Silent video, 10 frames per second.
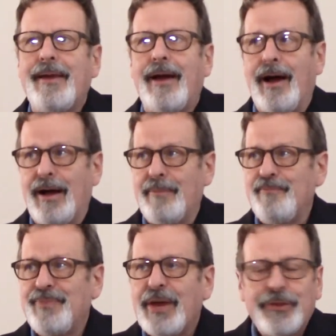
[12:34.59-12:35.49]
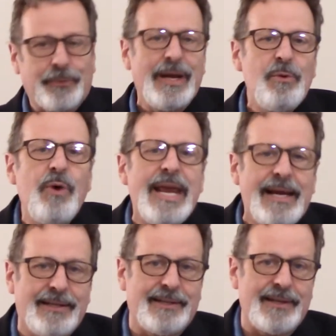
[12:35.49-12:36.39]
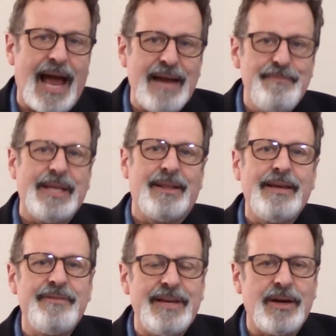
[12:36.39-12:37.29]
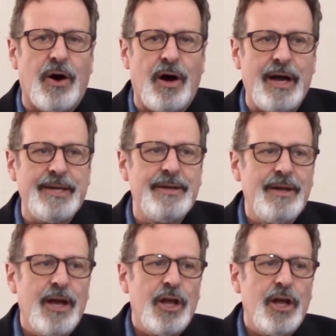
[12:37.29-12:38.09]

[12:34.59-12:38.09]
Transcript: um, three weeks, I'd been living on